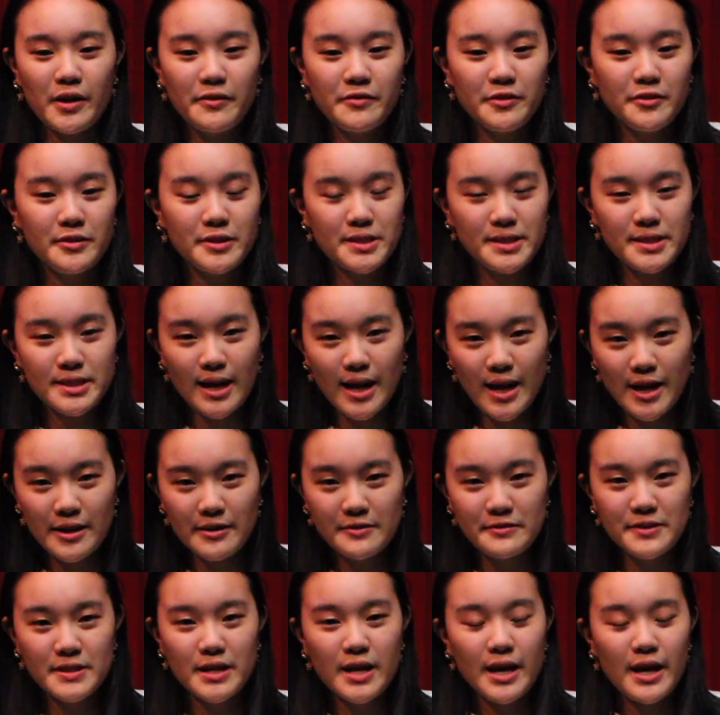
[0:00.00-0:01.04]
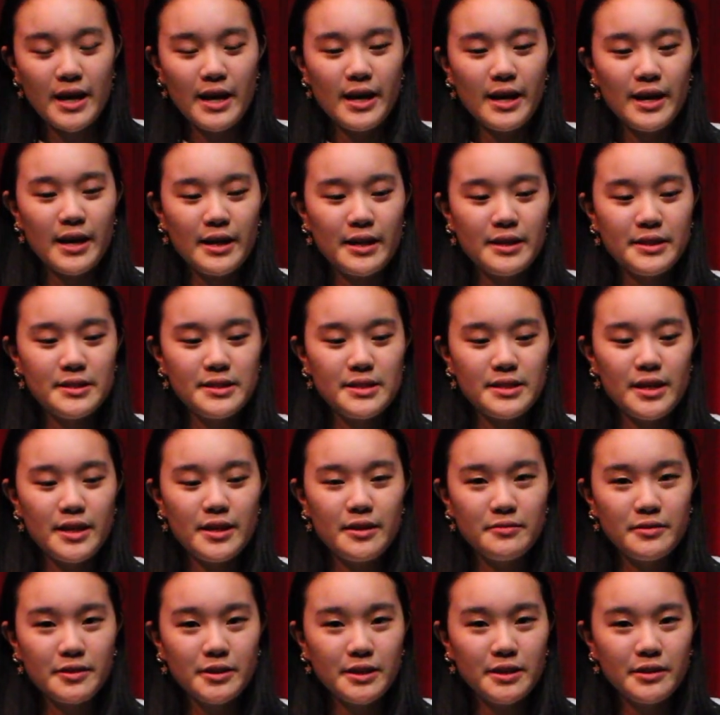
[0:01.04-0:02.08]
of everyone's lives, and
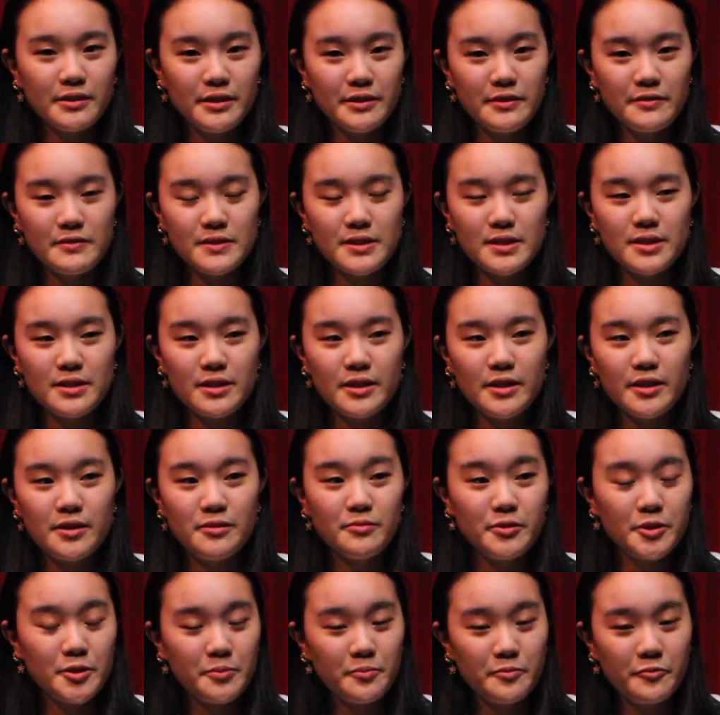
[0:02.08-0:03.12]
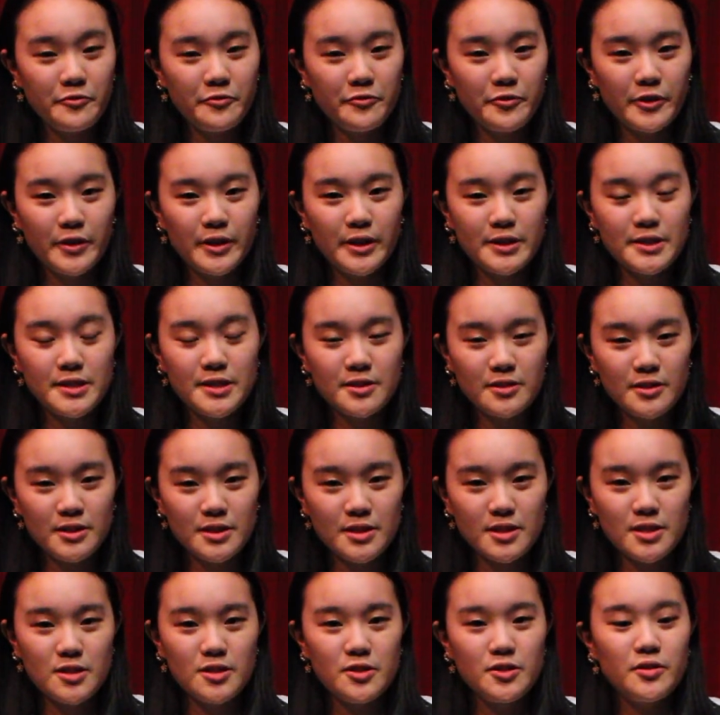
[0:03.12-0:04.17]
it really leaves the room for
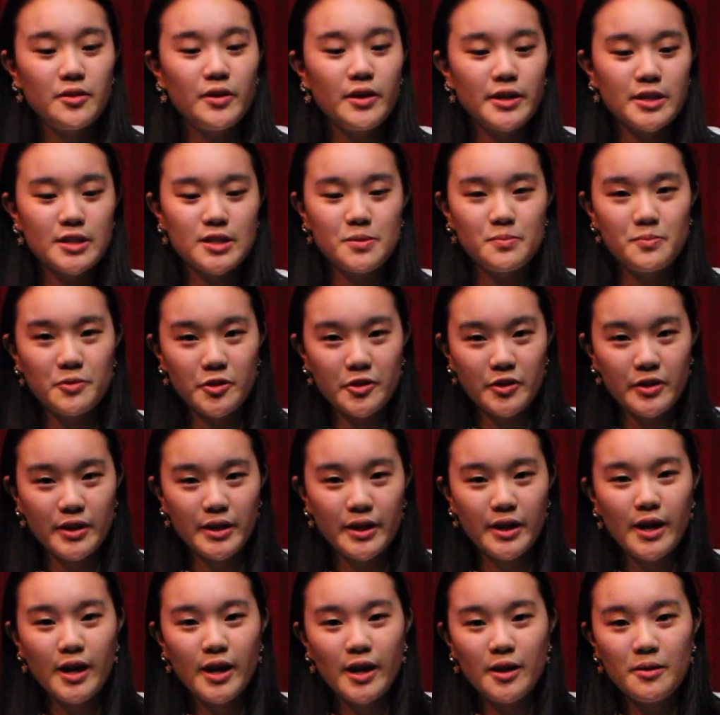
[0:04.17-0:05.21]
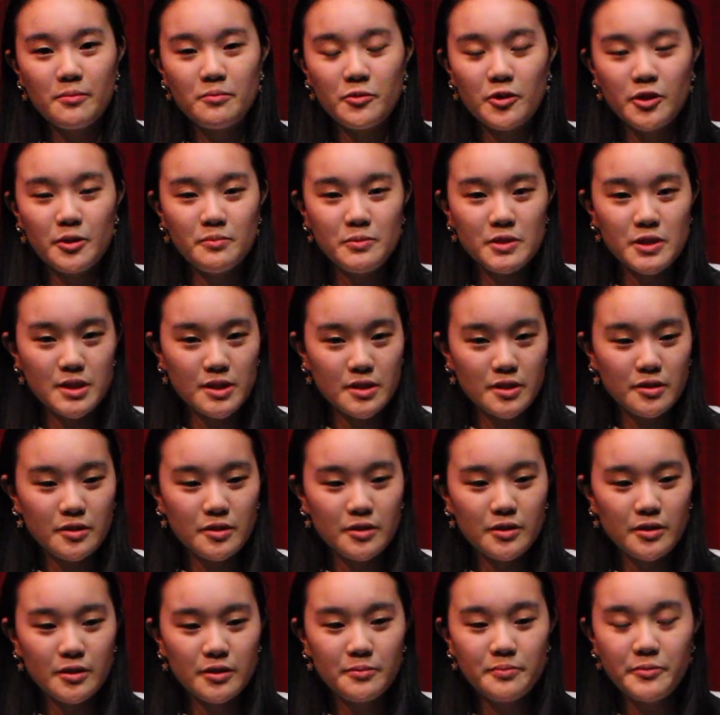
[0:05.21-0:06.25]
students to explore more
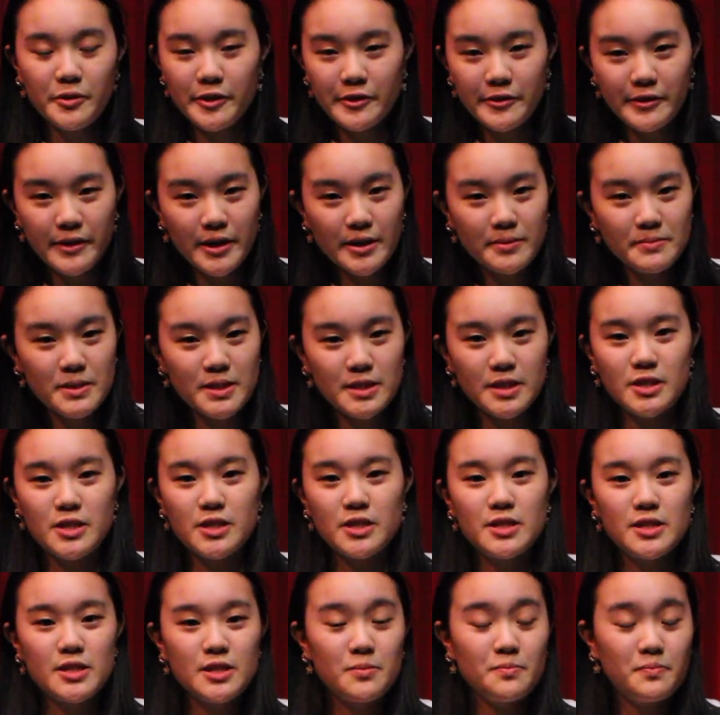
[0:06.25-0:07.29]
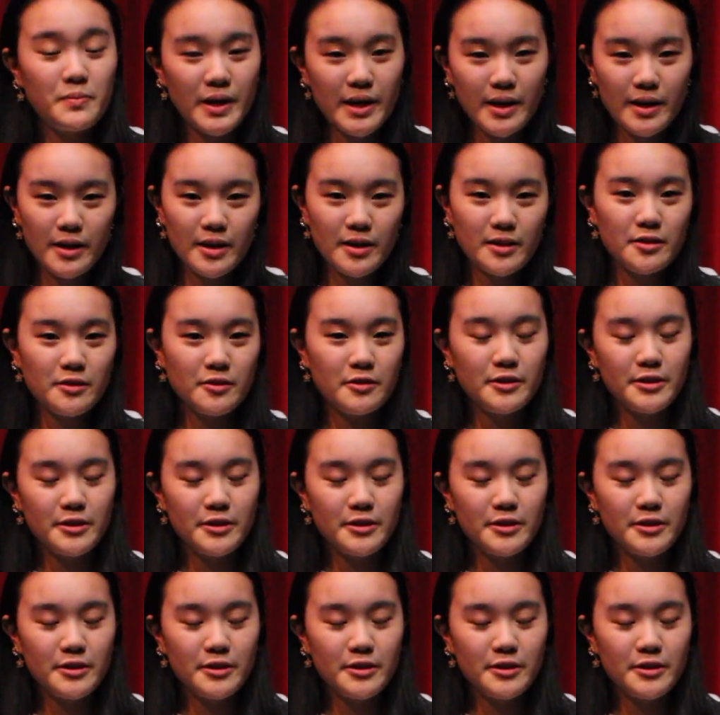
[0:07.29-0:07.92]
musical programs such as band,